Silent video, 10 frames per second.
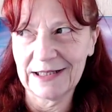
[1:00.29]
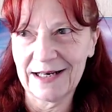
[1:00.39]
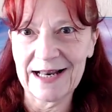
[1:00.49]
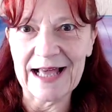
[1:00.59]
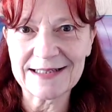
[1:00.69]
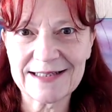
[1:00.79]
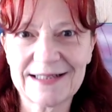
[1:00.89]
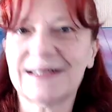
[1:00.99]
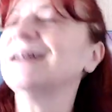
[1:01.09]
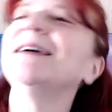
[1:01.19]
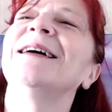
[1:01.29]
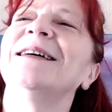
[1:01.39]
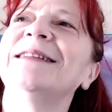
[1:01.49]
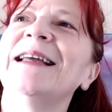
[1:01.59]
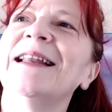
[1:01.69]
They last
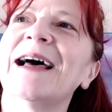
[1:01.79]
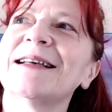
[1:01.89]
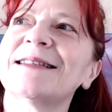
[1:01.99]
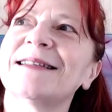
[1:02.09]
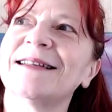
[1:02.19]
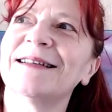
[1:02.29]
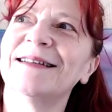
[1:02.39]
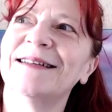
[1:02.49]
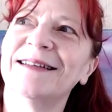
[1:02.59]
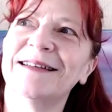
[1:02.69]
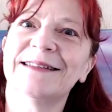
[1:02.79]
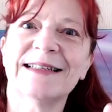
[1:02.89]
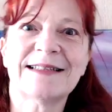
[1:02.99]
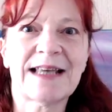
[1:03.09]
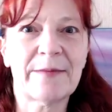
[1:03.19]

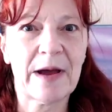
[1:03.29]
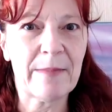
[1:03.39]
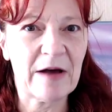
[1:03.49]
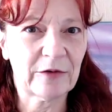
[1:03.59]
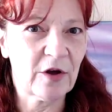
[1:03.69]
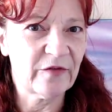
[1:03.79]
the same amount